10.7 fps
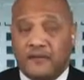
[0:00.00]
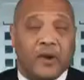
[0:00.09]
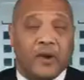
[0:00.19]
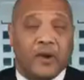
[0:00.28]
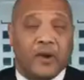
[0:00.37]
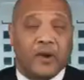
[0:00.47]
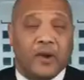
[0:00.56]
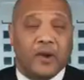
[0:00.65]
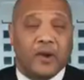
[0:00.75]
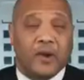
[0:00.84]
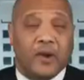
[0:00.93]
are
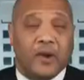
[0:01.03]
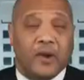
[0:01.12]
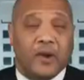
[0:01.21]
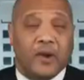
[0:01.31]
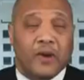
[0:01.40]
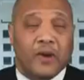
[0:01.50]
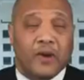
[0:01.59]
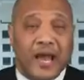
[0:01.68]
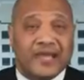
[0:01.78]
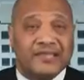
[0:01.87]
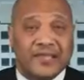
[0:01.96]
facing, and they
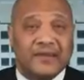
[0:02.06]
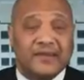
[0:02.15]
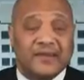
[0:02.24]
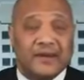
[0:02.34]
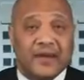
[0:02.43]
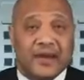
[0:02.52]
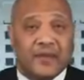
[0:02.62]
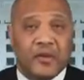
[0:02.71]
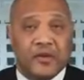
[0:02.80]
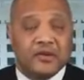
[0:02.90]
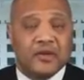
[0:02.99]
were asking a
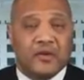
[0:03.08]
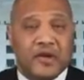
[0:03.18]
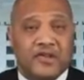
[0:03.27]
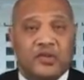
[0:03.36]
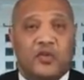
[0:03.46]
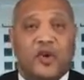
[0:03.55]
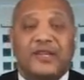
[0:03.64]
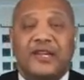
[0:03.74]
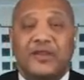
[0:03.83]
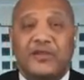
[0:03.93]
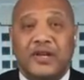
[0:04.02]
pertinent question: what
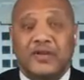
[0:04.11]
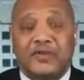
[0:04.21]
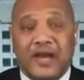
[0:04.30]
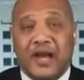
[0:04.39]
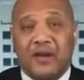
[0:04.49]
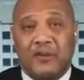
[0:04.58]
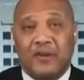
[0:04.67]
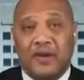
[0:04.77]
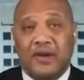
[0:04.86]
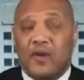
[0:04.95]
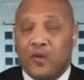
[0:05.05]
can we do to help?
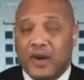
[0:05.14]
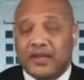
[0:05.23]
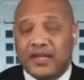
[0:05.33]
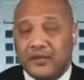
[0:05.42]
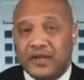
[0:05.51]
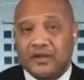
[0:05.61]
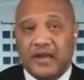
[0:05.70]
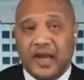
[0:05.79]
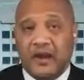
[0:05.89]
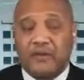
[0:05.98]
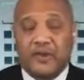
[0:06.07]
What can we do to
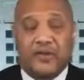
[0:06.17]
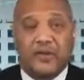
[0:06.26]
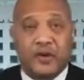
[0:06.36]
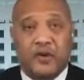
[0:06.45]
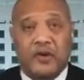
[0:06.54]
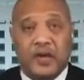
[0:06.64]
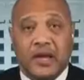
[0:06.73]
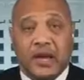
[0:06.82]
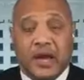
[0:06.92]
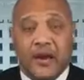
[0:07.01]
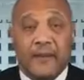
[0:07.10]
help? And so
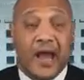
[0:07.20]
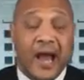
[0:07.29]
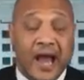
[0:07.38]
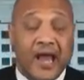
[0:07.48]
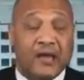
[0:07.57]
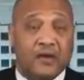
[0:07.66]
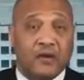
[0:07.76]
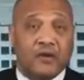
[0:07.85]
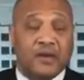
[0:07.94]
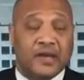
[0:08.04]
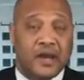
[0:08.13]
I,
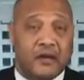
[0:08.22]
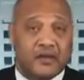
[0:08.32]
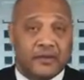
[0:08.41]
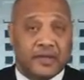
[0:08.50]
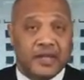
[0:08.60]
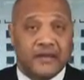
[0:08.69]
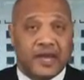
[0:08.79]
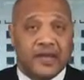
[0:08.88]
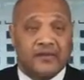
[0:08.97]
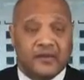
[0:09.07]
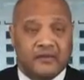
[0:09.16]
along with Congressman Keith
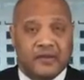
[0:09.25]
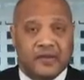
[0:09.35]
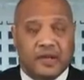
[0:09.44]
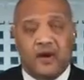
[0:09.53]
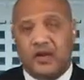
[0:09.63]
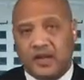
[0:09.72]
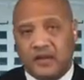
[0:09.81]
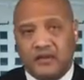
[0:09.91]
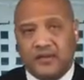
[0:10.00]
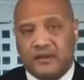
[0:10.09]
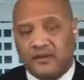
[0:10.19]
Ellison, we've been calling
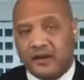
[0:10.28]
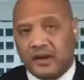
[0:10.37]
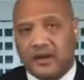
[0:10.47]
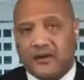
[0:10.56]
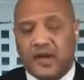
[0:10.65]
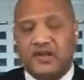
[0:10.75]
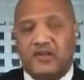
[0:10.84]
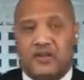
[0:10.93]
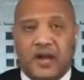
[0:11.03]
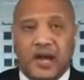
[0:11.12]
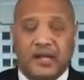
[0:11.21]
on some of our
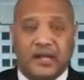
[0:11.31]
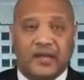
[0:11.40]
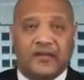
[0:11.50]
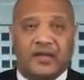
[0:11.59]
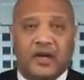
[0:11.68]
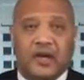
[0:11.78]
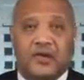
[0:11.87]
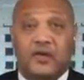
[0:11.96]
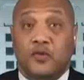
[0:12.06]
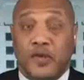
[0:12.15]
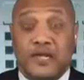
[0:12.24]
congressional colleagues
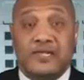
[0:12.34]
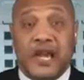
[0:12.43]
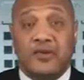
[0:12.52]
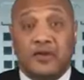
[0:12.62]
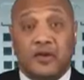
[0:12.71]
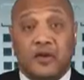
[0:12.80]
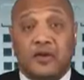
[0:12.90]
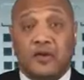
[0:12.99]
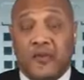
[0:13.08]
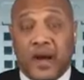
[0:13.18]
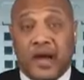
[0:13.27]
to reach out to
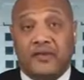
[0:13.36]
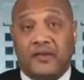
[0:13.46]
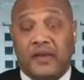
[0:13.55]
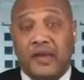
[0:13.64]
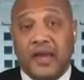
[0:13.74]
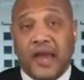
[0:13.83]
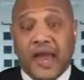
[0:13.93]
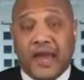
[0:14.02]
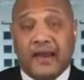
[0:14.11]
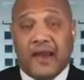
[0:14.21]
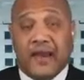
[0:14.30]
local mosques.
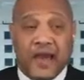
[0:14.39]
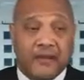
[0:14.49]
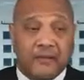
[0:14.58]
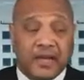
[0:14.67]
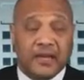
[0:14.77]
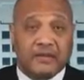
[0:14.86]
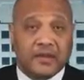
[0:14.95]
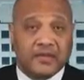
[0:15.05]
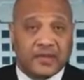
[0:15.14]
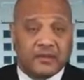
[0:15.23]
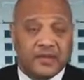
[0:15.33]
And I had a meeting
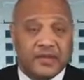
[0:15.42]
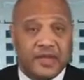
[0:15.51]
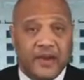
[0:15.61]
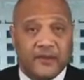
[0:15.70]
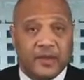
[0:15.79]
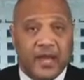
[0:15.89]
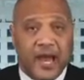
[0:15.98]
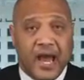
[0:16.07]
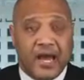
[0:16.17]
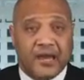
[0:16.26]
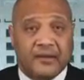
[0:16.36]
recently with the
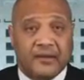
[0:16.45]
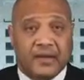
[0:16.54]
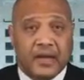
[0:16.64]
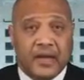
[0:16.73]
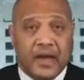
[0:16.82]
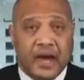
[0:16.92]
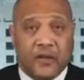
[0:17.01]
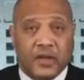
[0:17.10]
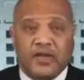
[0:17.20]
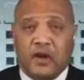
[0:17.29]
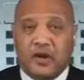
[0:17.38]
FBI, and
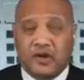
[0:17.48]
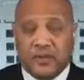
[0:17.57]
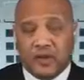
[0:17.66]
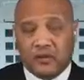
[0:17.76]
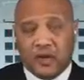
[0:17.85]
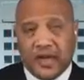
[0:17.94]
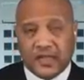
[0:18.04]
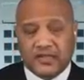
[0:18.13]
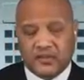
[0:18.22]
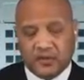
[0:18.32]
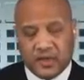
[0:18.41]
we talked about
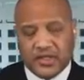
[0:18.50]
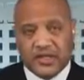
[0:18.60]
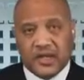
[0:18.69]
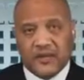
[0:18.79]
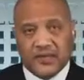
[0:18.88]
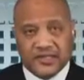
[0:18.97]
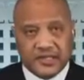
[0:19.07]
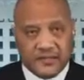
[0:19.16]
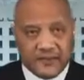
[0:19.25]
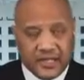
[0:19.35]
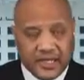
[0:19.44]
ways in which the
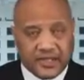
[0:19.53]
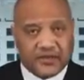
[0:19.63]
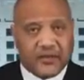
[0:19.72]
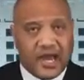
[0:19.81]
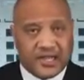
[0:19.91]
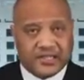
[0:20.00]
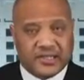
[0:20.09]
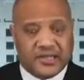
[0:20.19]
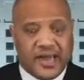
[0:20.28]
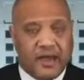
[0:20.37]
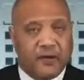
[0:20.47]
CVE strategy, the
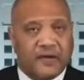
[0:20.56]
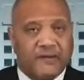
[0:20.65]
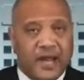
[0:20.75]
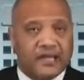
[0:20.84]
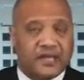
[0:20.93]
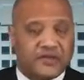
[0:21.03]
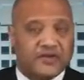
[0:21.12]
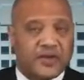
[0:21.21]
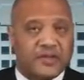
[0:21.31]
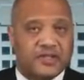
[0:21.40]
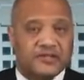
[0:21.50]
countering violent
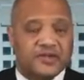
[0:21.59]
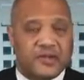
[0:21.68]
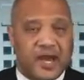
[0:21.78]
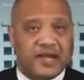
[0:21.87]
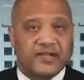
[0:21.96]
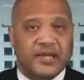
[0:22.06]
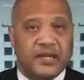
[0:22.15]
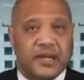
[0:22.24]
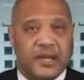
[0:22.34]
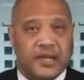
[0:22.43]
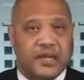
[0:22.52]
extremism strategy,
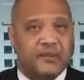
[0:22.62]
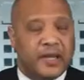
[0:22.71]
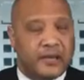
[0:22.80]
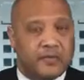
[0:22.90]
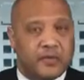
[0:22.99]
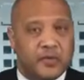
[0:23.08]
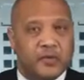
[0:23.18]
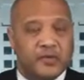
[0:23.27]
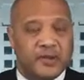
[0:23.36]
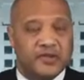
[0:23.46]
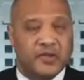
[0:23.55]
could be
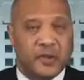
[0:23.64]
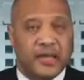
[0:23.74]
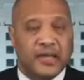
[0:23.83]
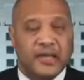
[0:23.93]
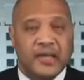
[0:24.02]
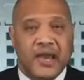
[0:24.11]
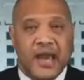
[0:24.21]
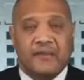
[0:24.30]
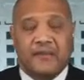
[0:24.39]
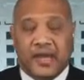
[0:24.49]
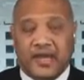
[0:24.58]
improved and tweaked,
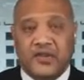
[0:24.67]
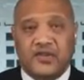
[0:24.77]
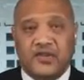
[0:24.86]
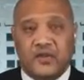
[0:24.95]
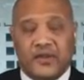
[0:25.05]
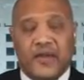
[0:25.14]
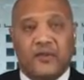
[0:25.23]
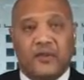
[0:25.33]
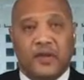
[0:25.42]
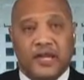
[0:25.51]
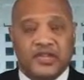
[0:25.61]
and making sure that
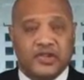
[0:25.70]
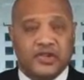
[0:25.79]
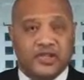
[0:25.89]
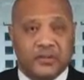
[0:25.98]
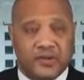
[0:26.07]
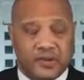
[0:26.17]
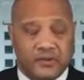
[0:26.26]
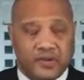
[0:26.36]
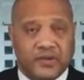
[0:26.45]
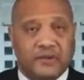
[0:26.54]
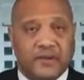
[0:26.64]
the relationship with the
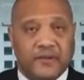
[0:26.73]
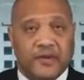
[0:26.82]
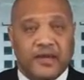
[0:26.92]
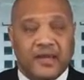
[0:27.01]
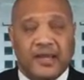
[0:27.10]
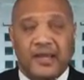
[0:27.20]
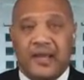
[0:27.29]
Muslim community